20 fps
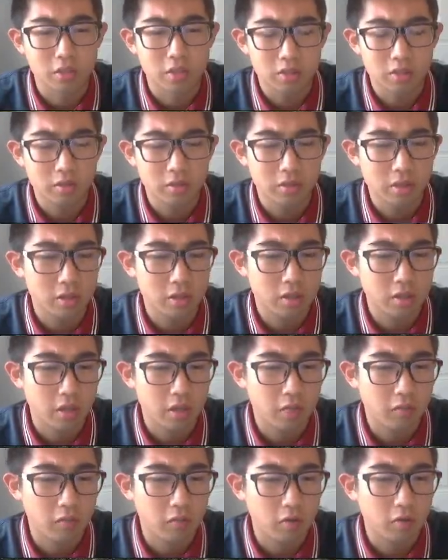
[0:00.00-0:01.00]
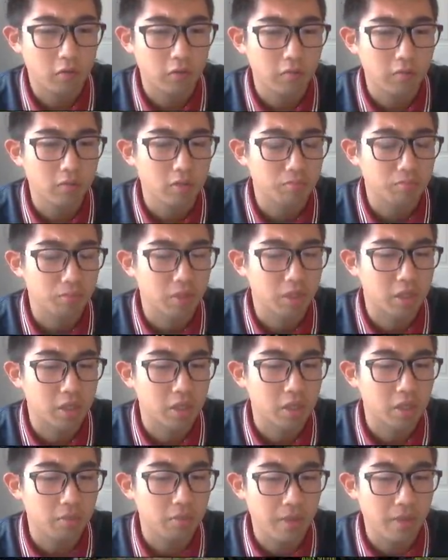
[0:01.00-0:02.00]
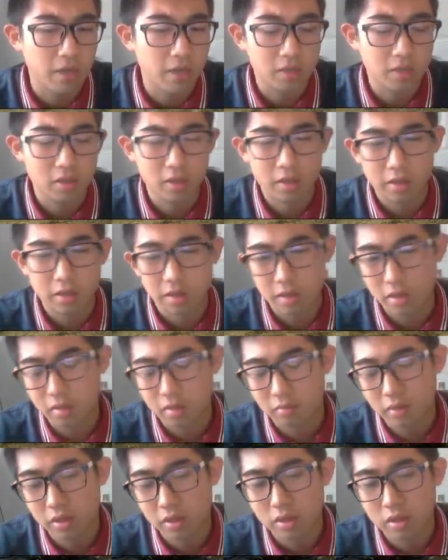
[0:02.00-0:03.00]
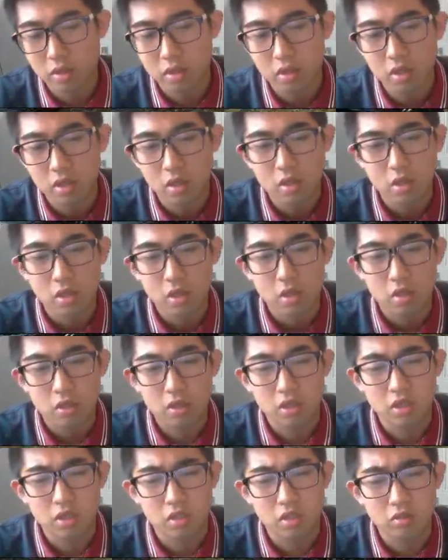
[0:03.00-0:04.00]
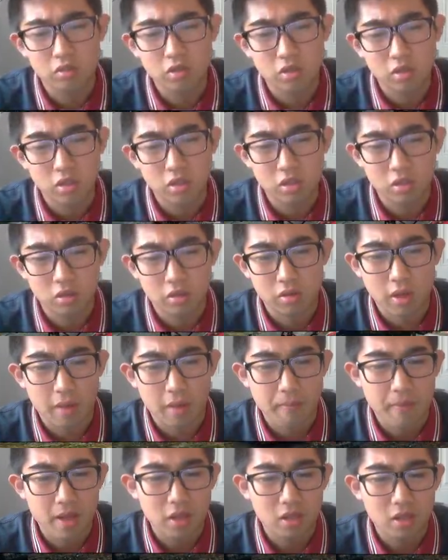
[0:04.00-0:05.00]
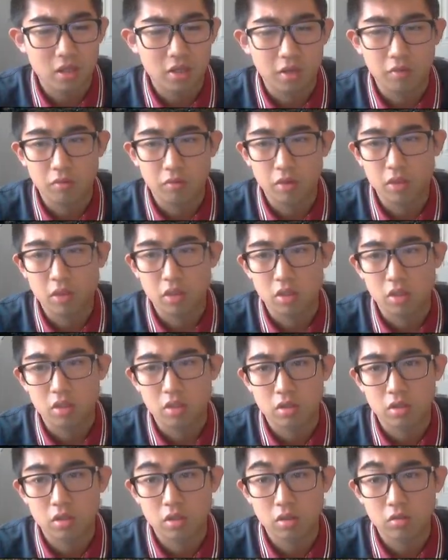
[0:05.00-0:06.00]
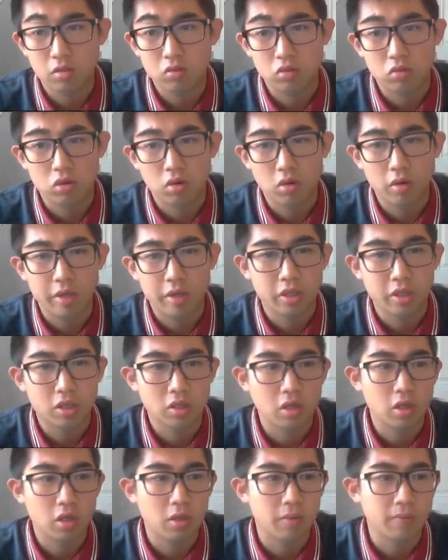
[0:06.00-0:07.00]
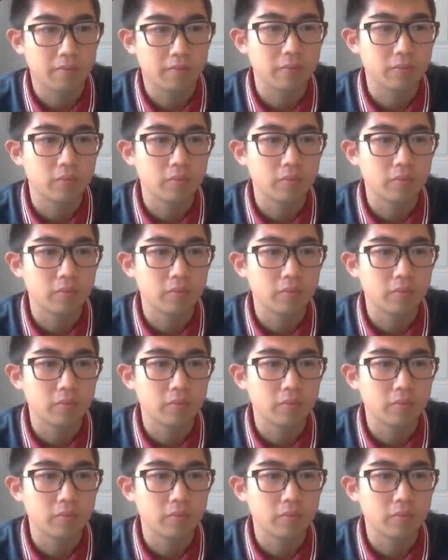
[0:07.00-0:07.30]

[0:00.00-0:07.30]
I don't think one of them is particularly better than the other, but Centurion's just got that man to it, which is so trollish, and